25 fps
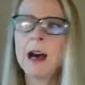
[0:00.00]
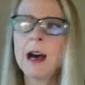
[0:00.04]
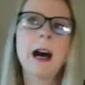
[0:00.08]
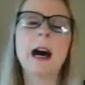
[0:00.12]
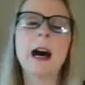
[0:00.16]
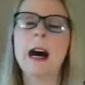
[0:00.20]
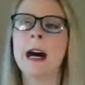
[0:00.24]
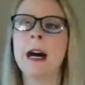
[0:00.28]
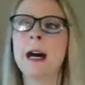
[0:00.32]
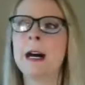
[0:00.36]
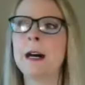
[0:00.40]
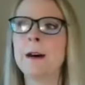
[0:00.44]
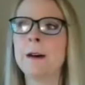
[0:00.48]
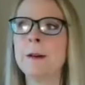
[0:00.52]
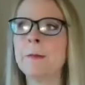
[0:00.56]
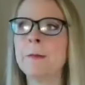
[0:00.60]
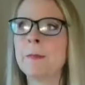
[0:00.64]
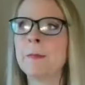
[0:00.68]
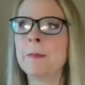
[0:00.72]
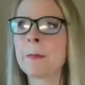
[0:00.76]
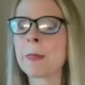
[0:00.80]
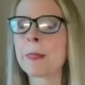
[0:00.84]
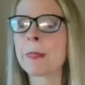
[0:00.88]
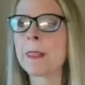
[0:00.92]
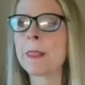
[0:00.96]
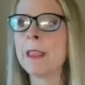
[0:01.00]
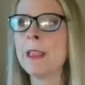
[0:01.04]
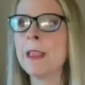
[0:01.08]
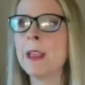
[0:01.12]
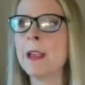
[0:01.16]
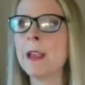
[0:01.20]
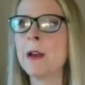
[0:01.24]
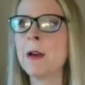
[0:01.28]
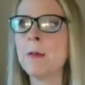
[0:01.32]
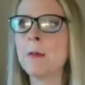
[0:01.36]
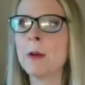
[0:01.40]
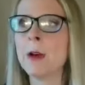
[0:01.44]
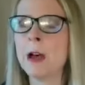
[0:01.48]

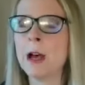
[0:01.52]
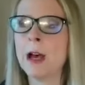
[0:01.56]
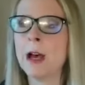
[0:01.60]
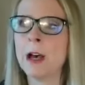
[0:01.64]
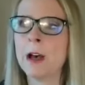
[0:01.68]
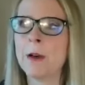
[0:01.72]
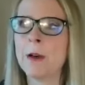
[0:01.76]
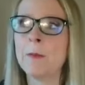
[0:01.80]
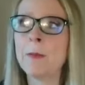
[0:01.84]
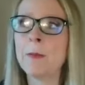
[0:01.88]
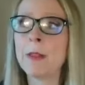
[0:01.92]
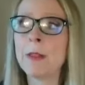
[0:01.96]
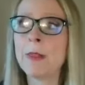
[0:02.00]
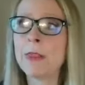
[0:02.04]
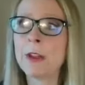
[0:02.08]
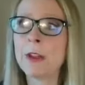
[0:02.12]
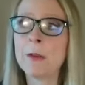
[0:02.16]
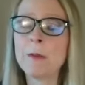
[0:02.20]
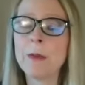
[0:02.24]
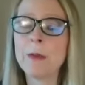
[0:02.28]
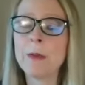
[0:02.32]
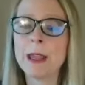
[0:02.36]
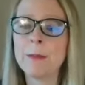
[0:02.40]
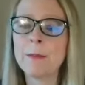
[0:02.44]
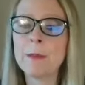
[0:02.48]
But there may